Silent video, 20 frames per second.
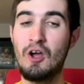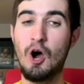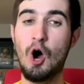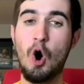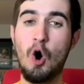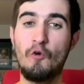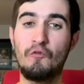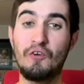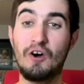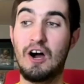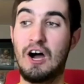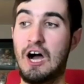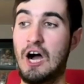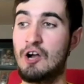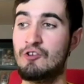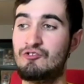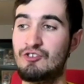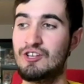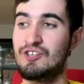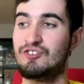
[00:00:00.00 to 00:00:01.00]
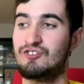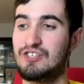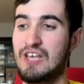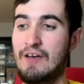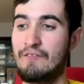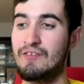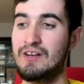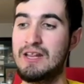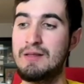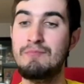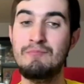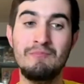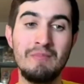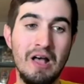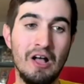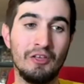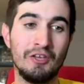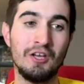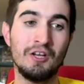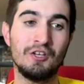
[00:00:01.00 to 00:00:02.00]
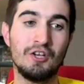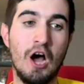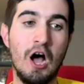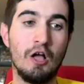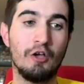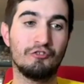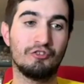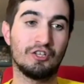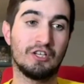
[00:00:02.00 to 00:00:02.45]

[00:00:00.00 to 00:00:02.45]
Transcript: over $170 million to